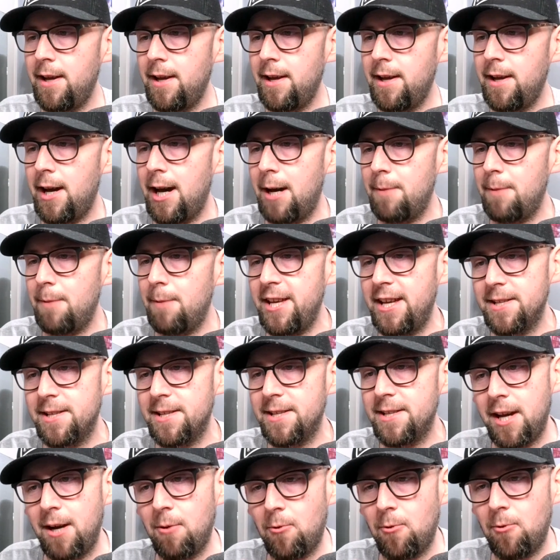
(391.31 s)
But yes,
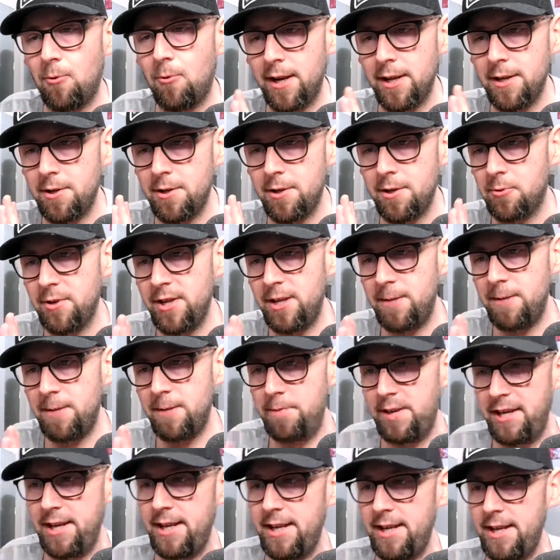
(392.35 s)
I want to
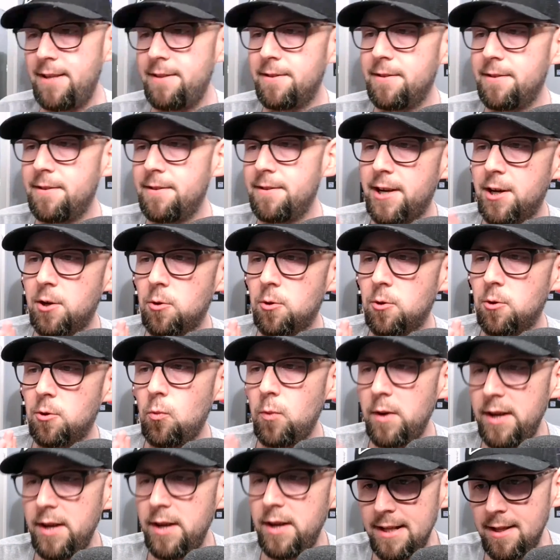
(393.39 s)
repeat their
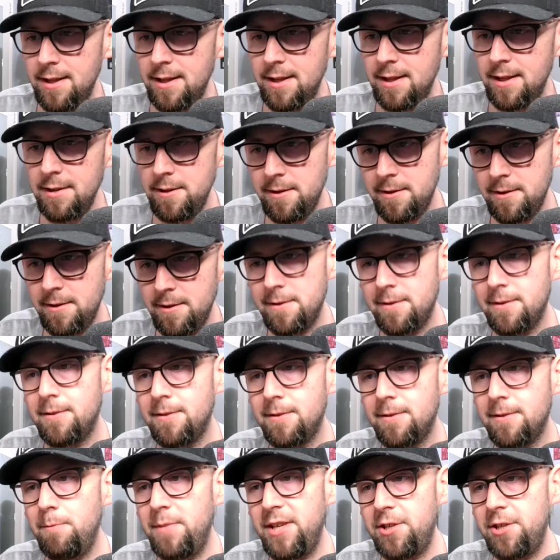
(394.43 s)
will.
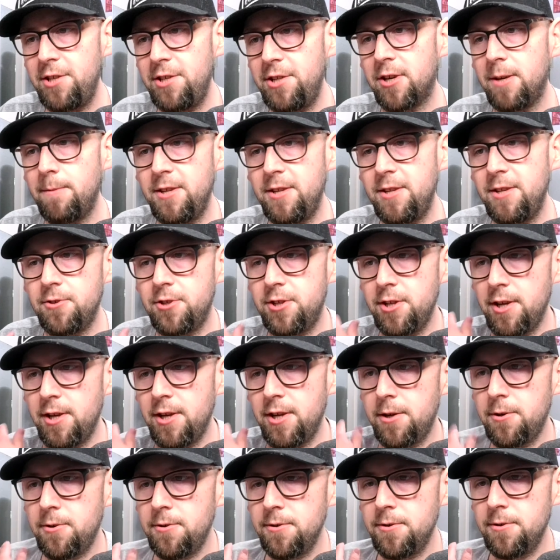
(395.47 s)
B tribute
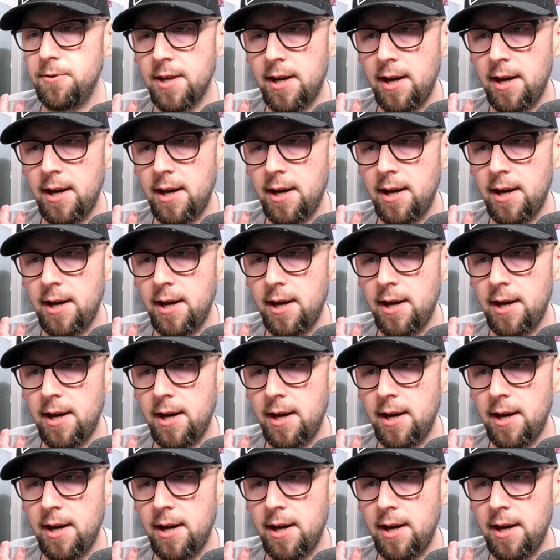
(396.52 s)
shows.